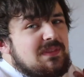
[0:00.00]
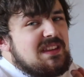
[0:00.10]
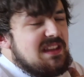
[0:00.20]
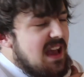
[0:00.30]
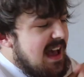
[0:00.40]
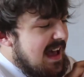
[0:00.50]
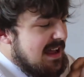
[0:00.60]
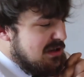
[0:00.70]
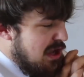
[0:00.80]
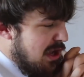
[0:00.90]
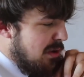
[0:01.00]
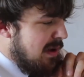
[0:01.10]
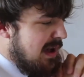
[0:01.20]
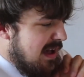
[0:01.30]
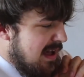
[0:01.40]
Yeah, no,
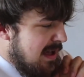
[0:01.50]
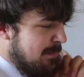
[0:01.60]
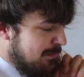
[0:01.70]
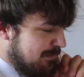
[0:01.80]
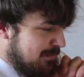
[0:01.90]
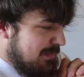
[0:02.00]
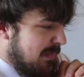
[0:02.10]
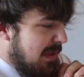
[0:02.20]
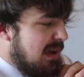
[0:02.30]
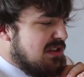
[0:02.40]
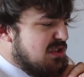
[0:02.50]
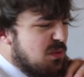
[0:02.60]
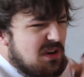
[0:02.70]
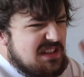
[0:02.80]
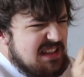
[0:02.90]
I just
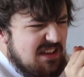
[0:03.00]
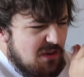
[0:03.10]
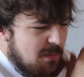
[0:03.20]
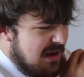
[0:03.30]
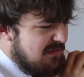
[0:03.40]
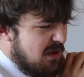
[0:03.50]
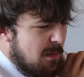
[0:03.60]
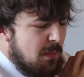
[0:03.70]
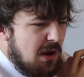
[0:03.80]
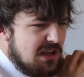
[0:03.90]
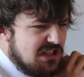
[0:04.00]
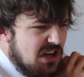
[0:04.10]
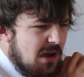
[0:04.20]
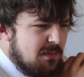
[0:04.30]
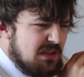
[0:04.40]
wanted to give it a bit of a polish
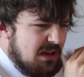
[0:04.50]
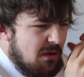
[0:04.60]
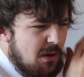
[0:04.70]
up, you know.